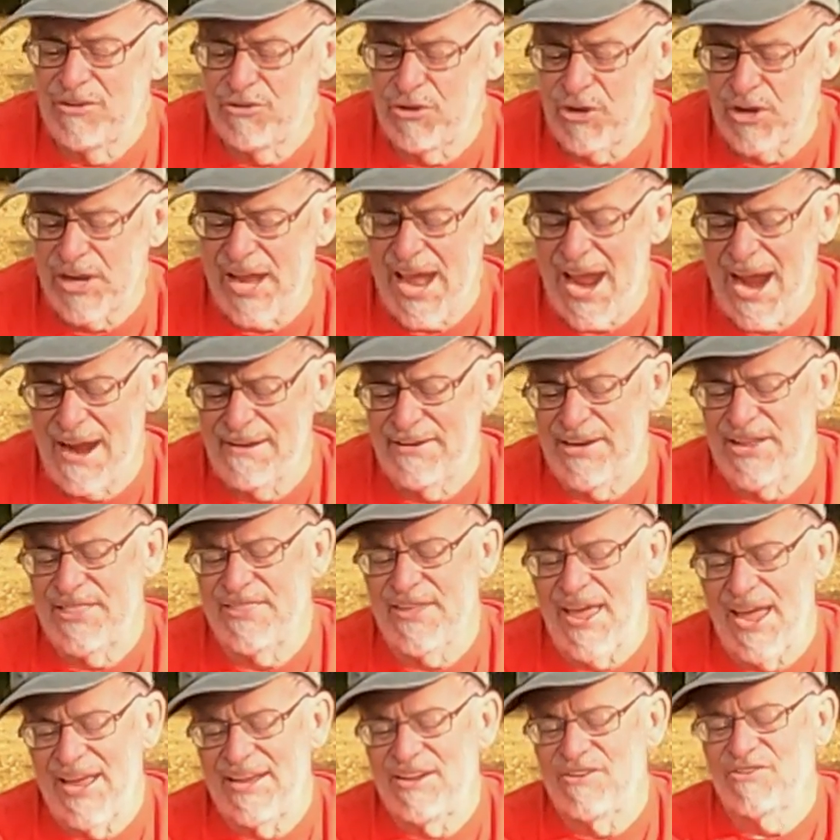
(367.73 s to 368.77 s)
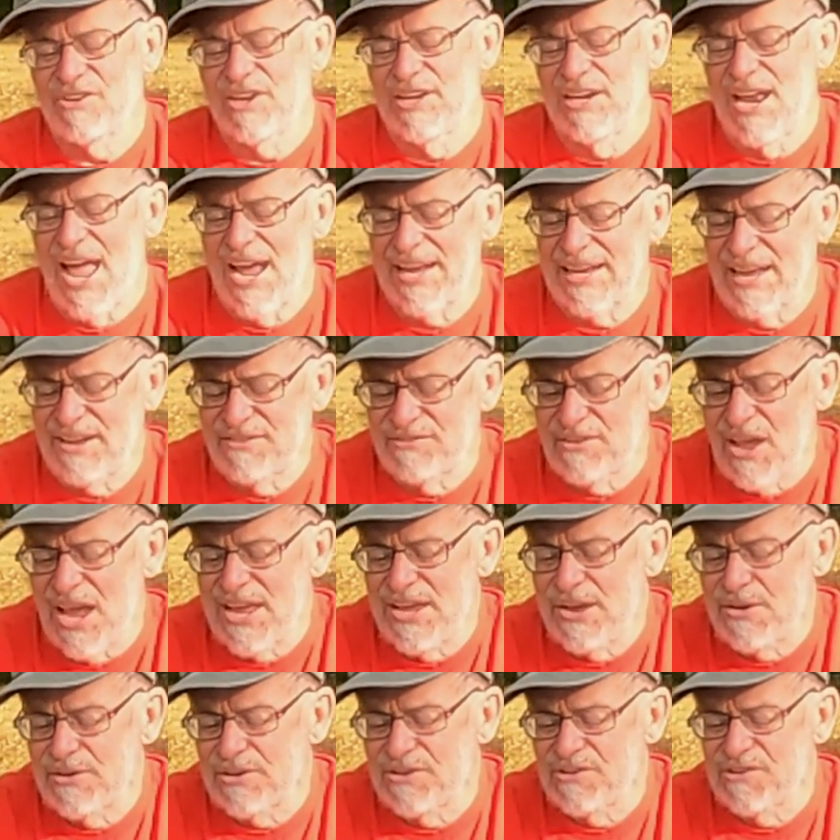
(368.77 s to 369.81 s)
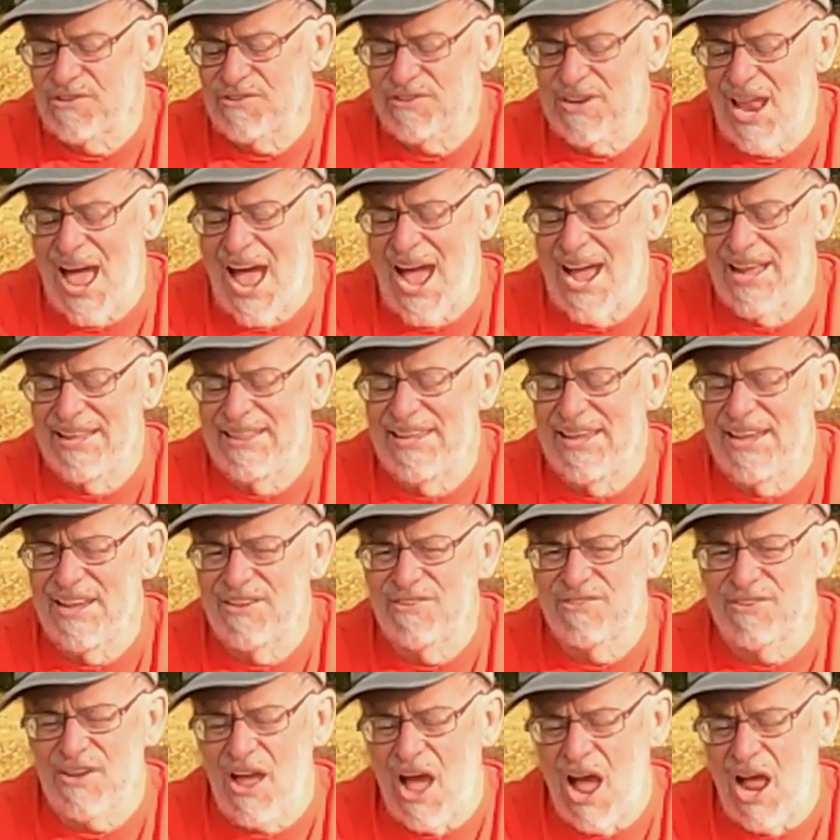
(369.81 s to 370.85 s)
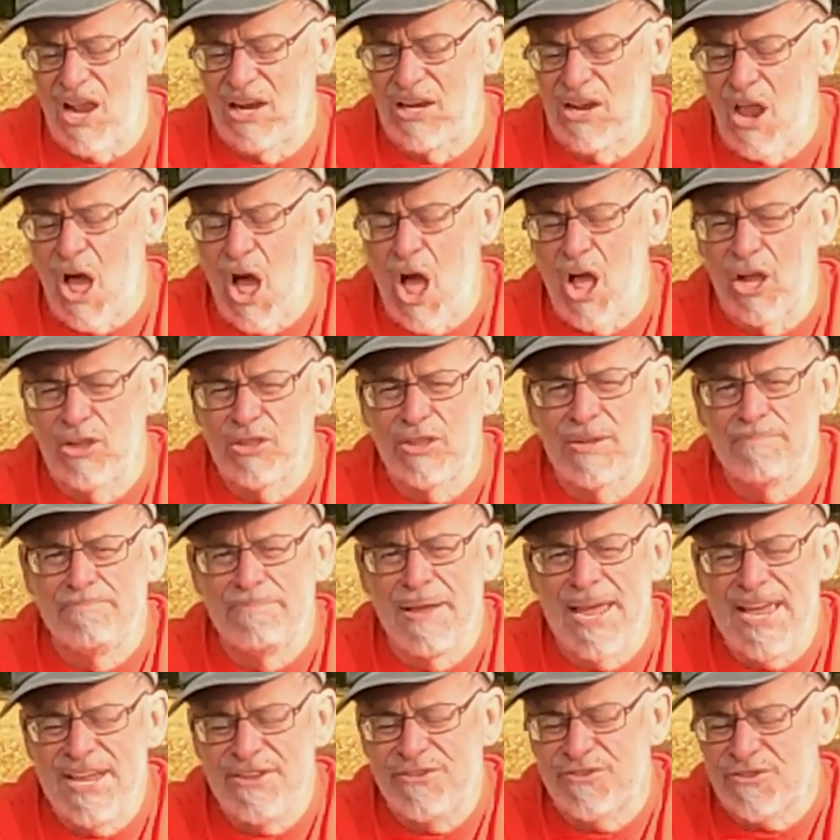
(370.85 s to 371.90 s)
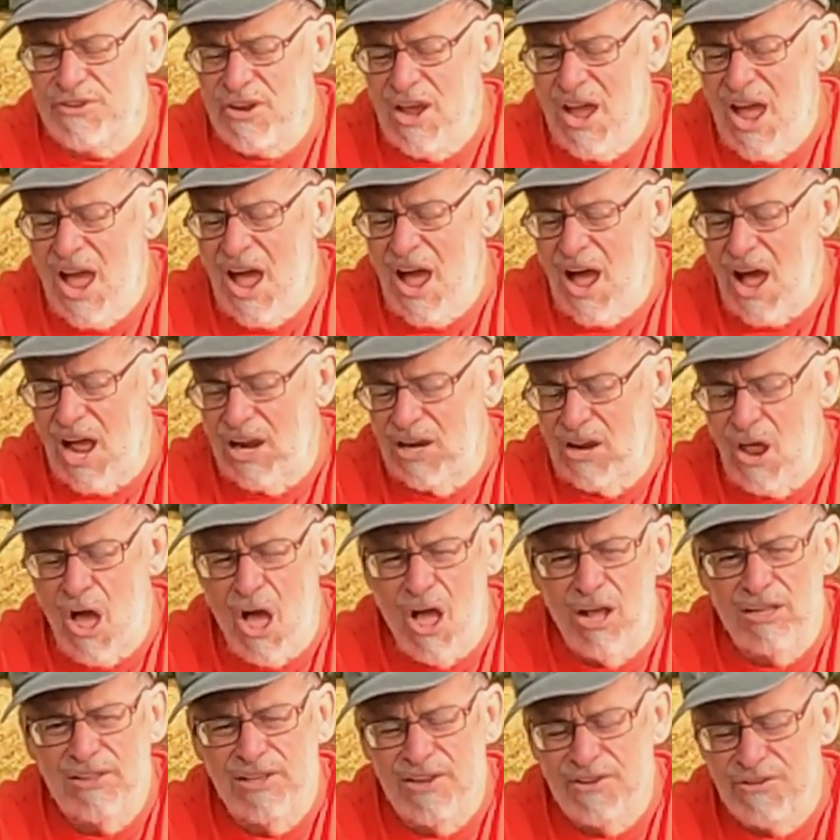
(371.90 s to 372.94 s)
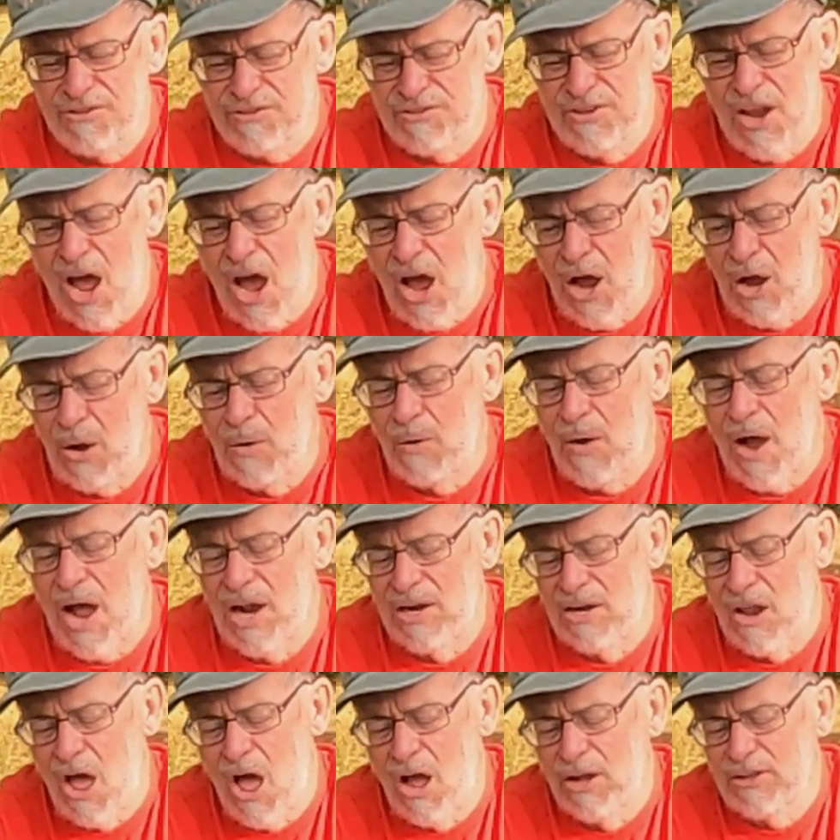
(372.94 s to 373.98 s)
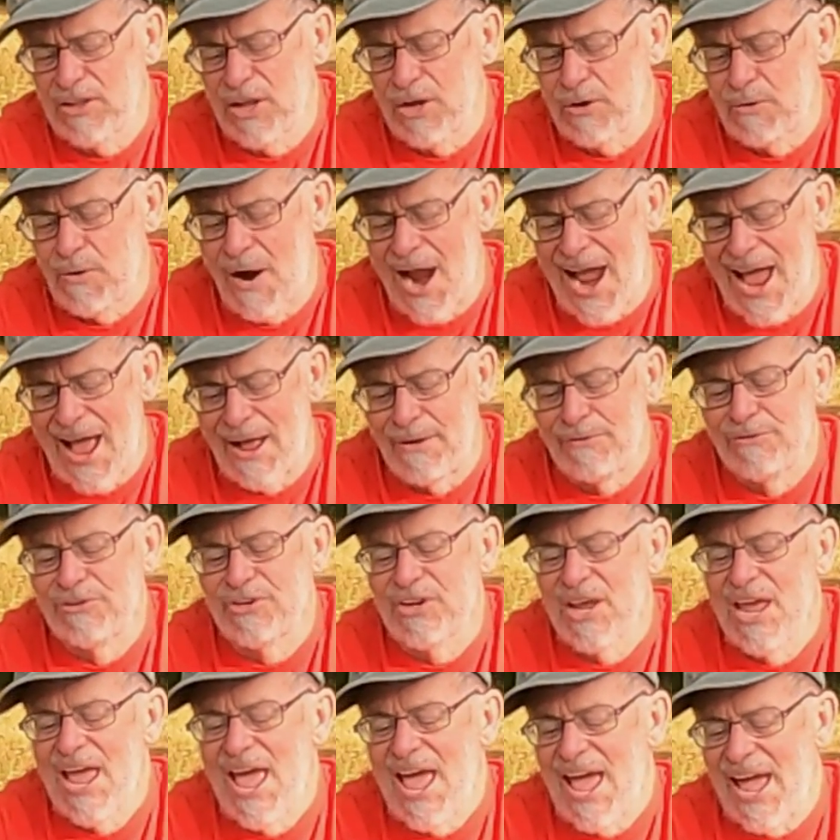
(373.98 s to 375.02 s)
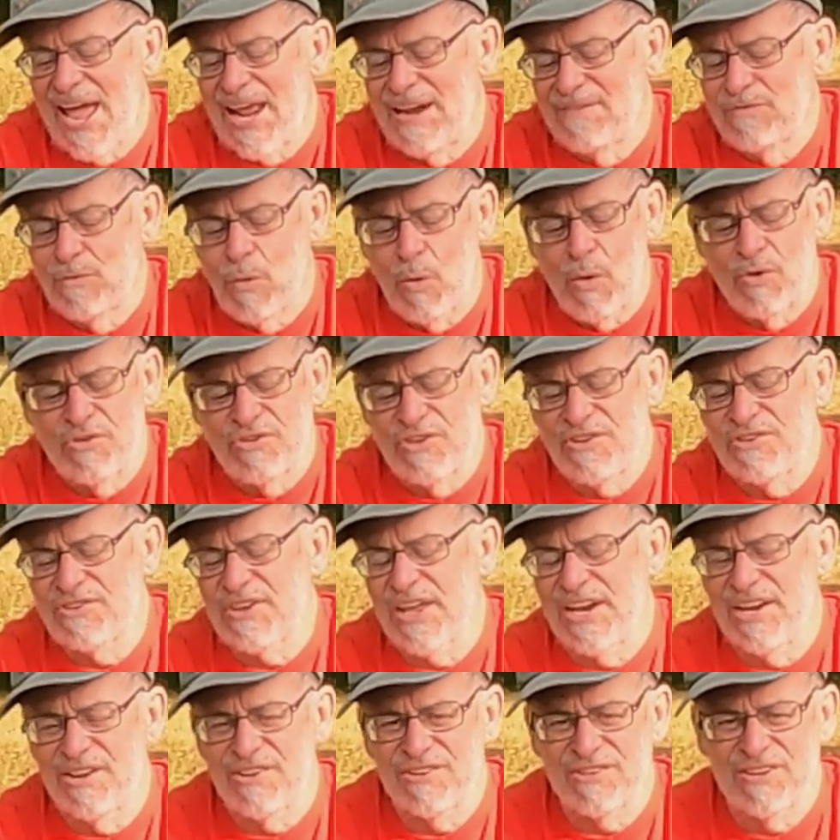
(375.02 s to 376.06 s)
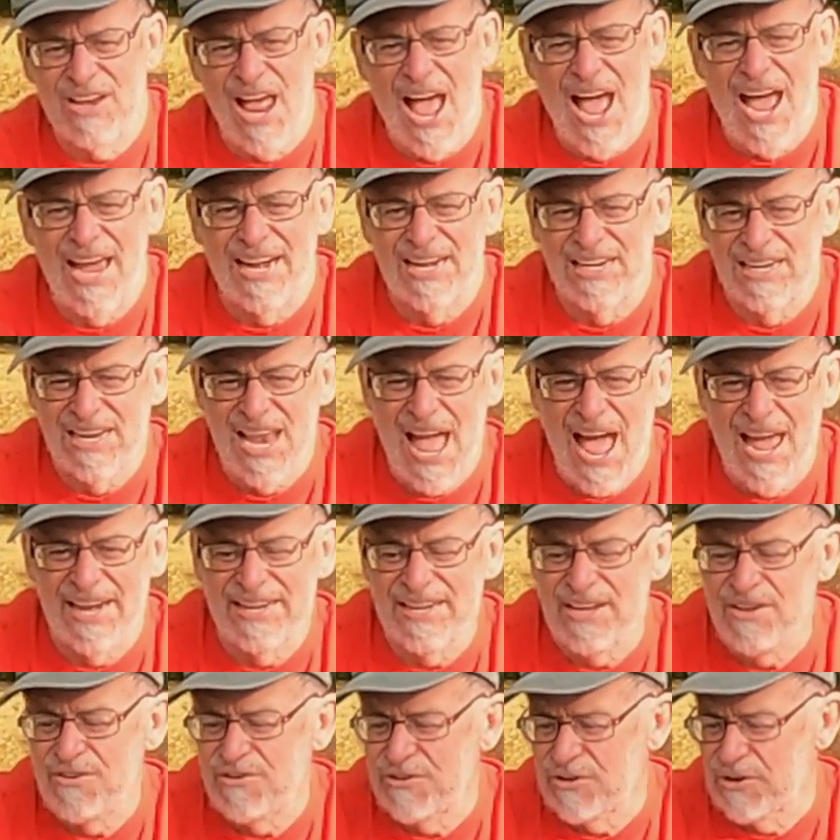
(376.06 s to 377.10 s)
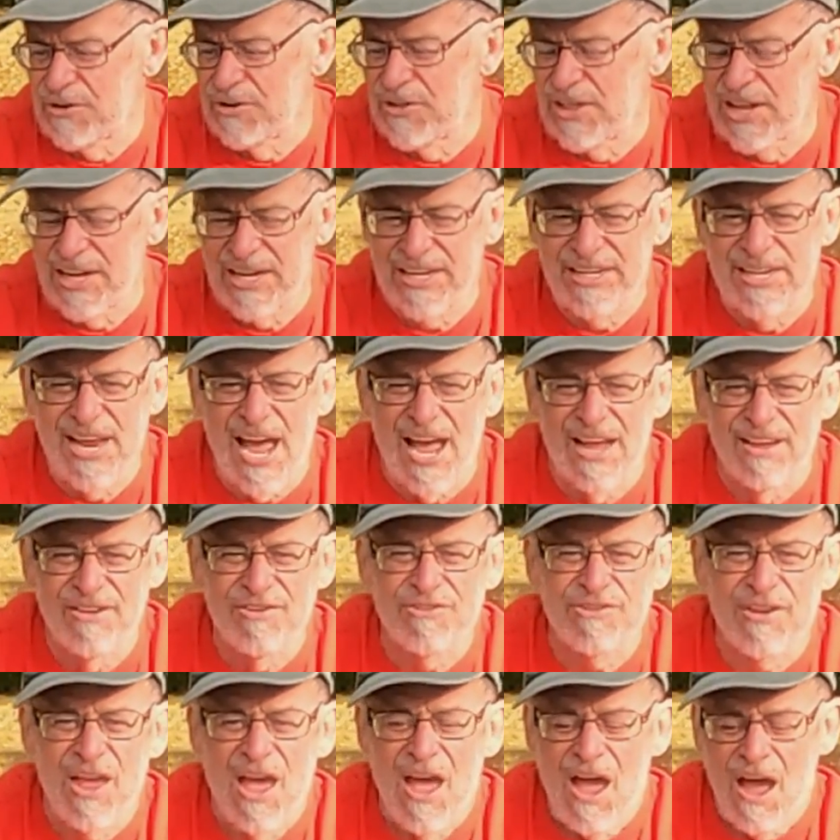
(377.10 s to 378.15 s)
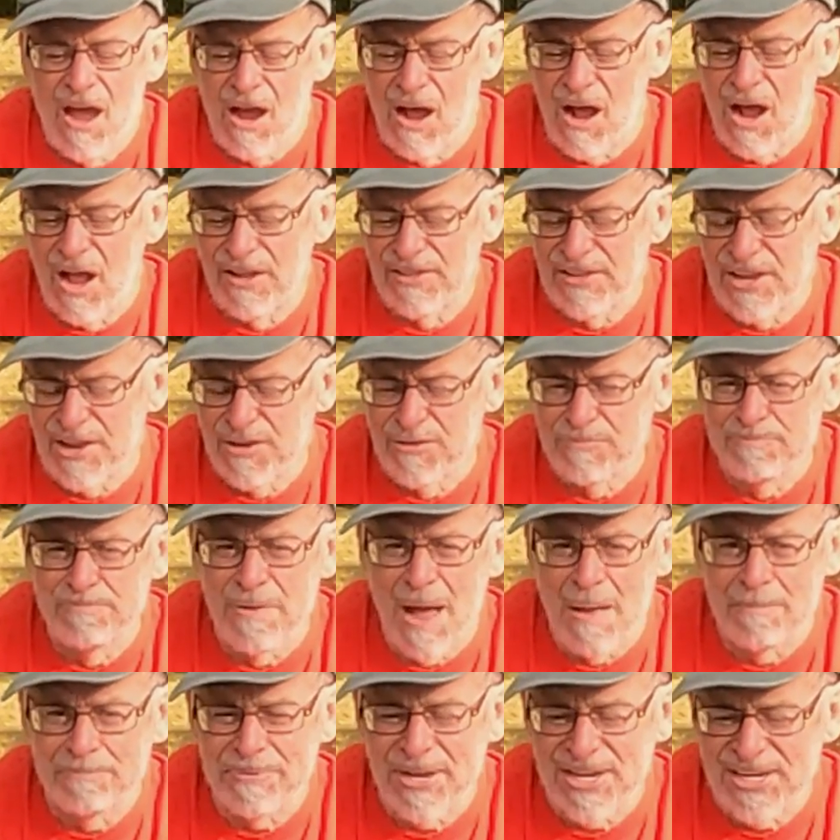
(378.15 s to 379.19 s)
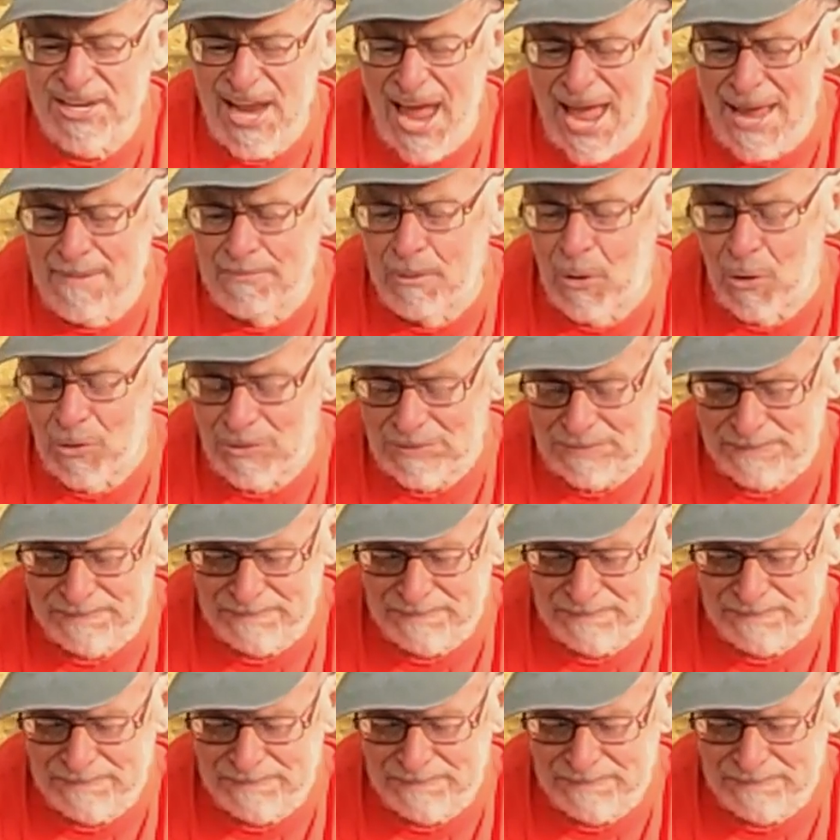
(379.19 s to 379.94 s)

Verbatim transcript: to carry things and like I say you can slide this along the beach along the snow along the ground and of course it's going to slide a lot easier than it does on this bumpy table